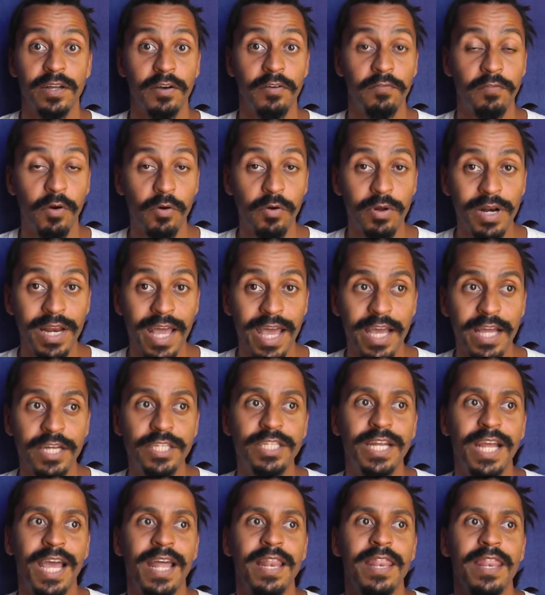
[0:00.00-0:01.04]
vocal
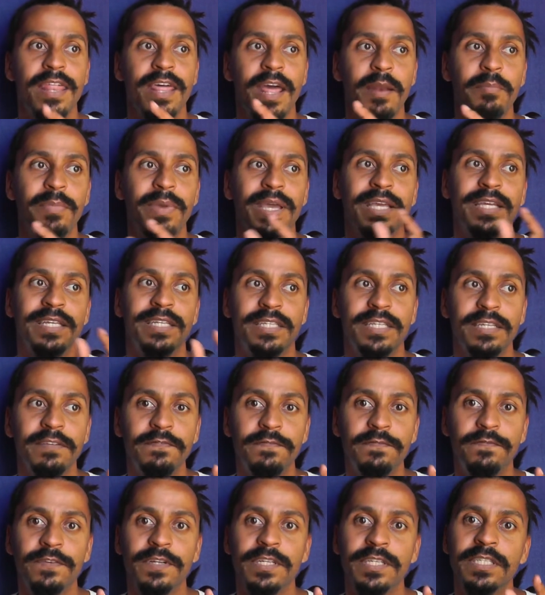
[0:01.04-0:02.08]
edge and then make a
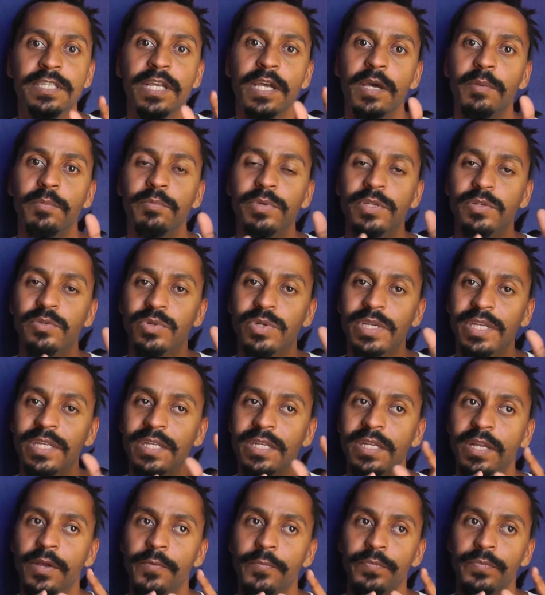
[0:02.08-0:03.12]
difference
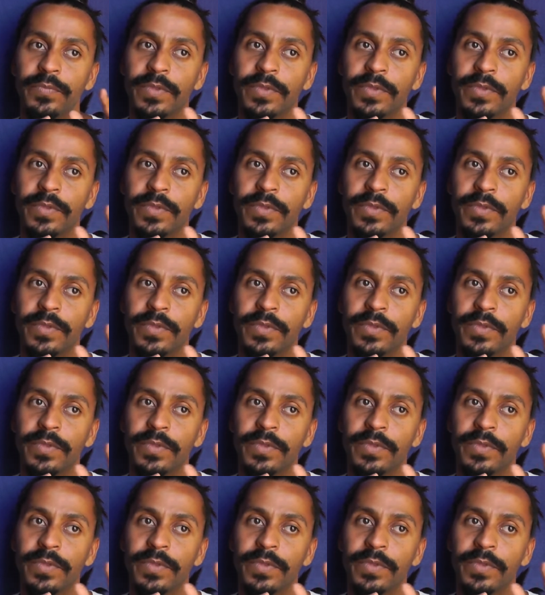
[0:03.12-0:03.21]
between